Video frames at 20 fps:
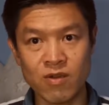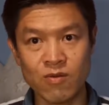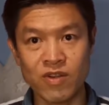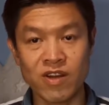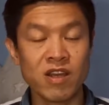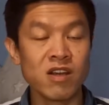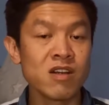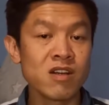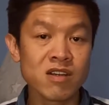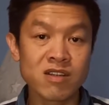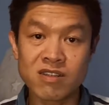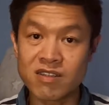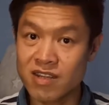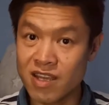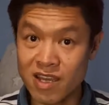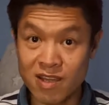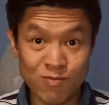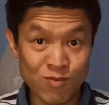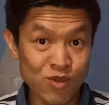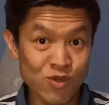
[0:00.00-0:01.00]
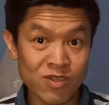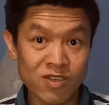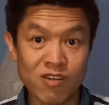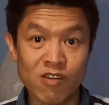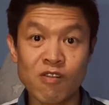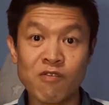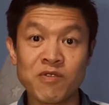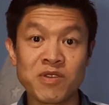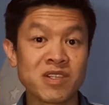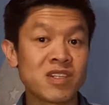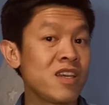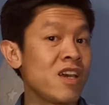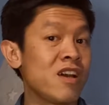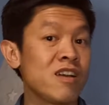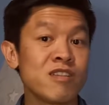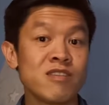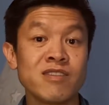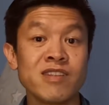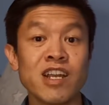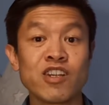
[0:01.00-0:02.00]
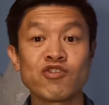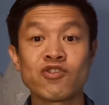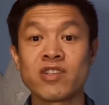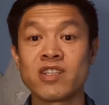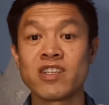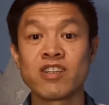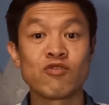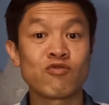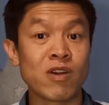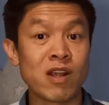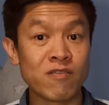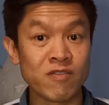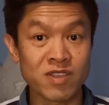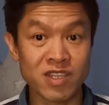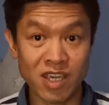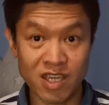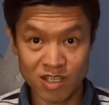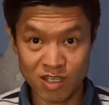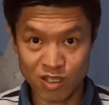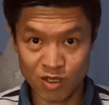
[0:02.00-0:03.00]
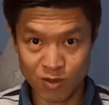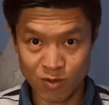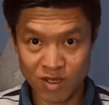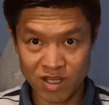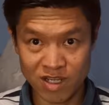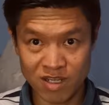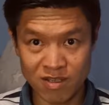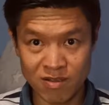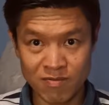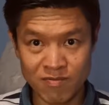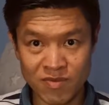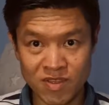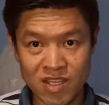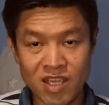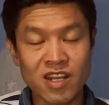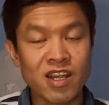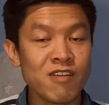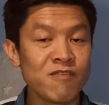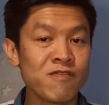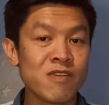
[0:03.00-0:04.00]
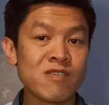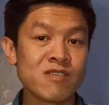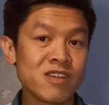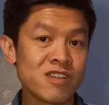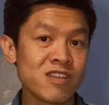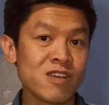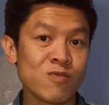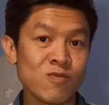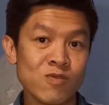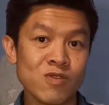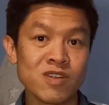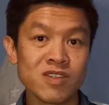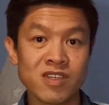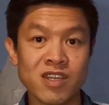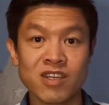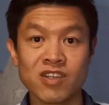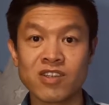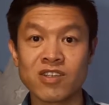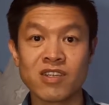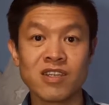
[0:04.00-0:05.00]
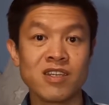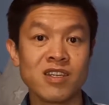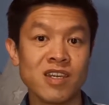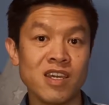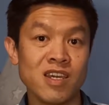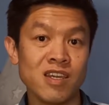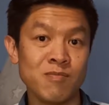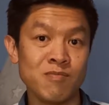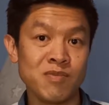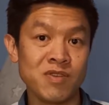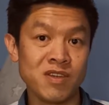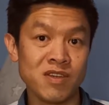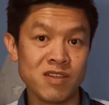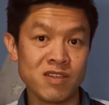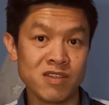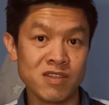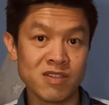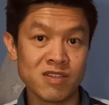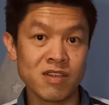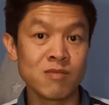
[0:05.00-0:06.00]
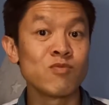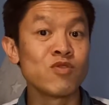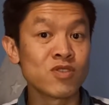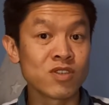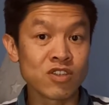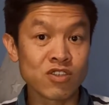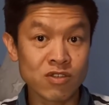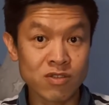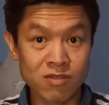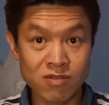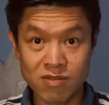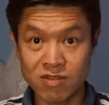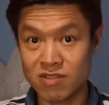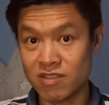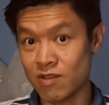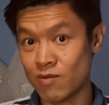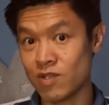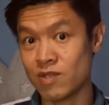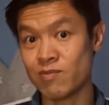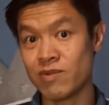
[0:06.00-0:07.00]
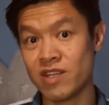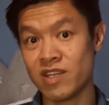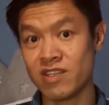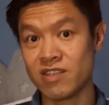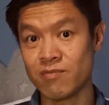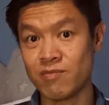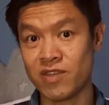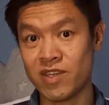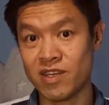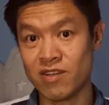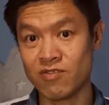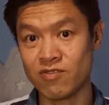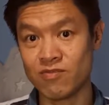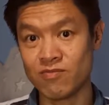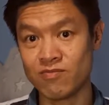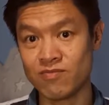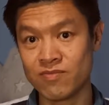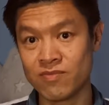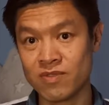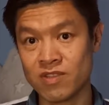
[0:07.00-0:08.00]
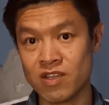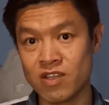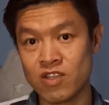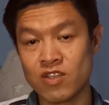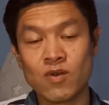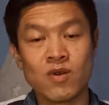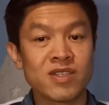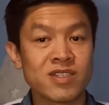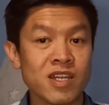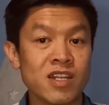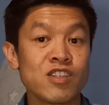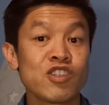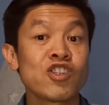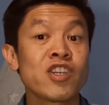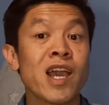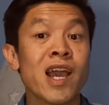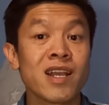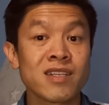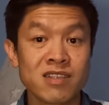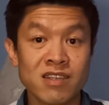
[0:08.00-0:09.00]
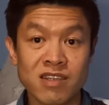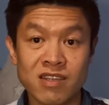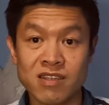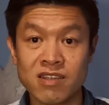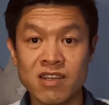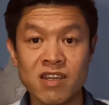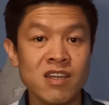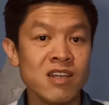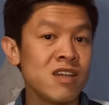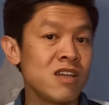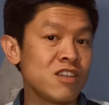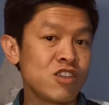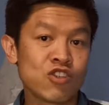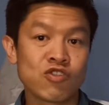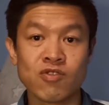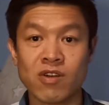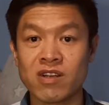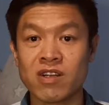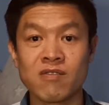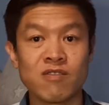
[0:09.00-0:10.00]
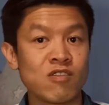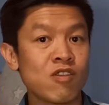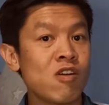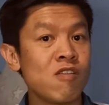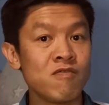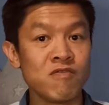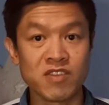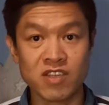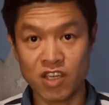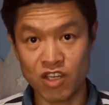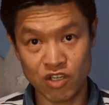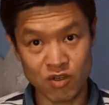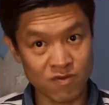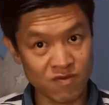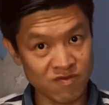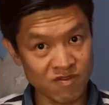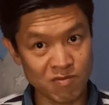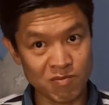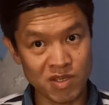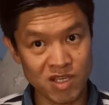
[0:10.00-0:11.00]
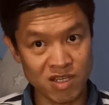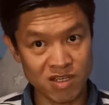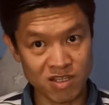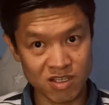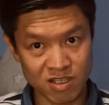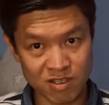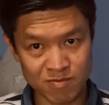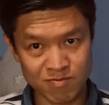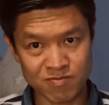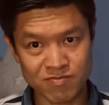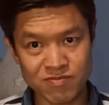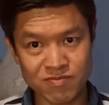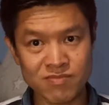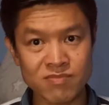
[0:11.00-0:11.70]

When I heard that music, obviously I naturally gravitated to it. And I found out there was actually a pianist, a musician that was playing the piano. So I started chatting and struck up a conversation with the pianist.